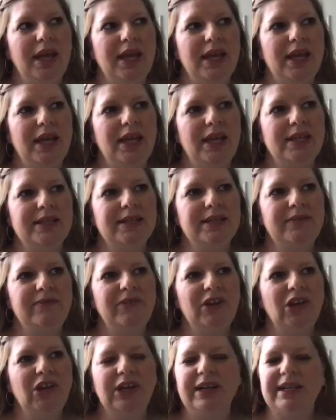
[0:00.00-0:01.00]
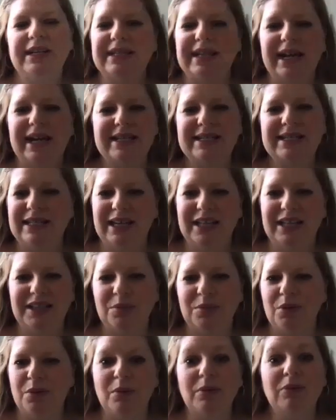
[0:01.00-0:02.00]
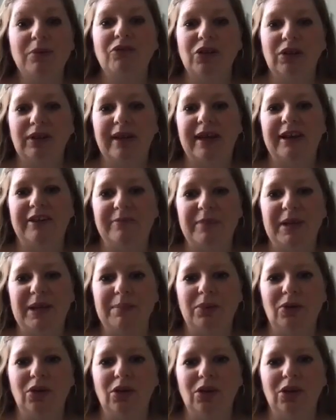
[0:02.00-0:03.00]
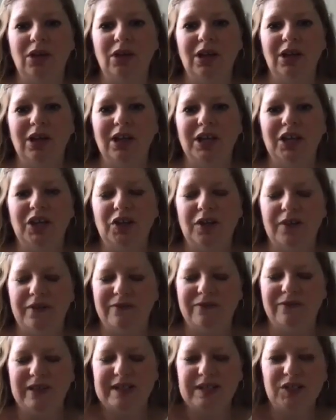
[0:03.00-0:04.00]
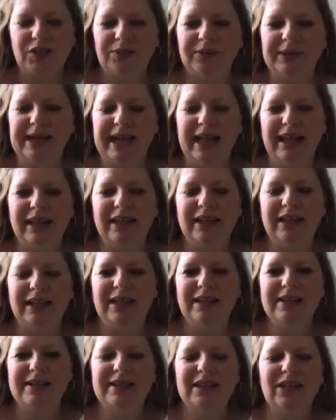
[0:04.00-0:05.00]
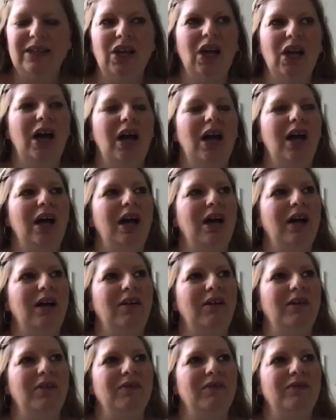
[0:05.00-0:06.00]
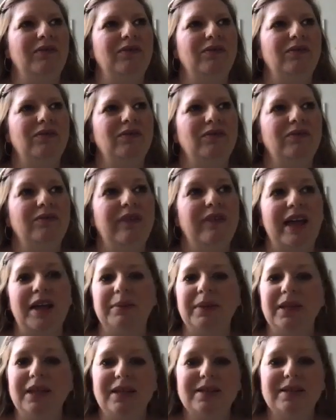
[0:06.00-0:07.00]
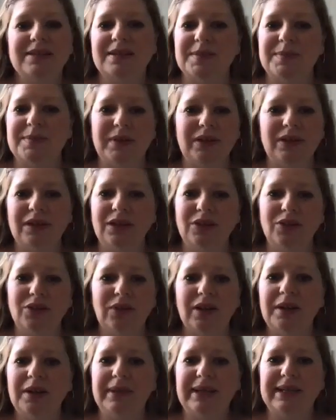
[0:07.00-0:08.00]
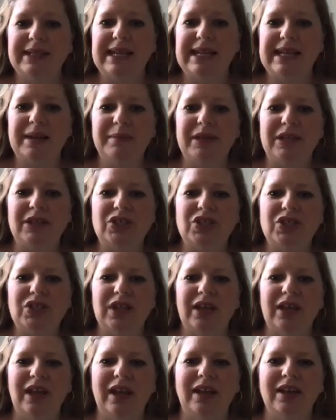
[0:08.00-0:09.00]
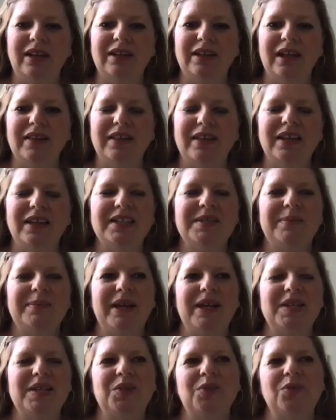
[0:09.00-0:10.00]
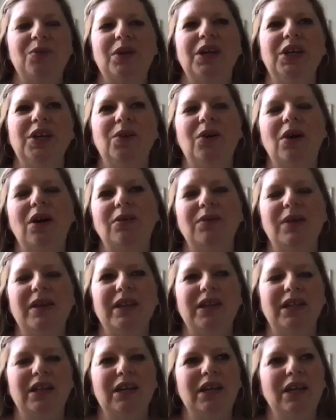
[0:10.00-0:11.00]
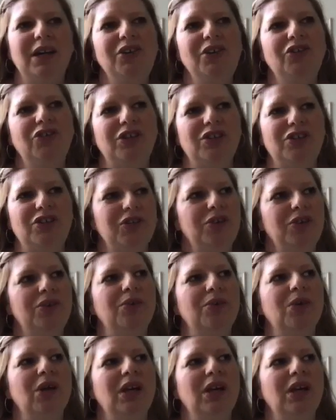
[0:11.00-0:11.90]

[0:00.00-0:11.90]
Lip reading: isn't very enticing at the moment for a lot of people. The fiscal realities of families has been incredibly damaged. And I think it depends on where you are within the country too.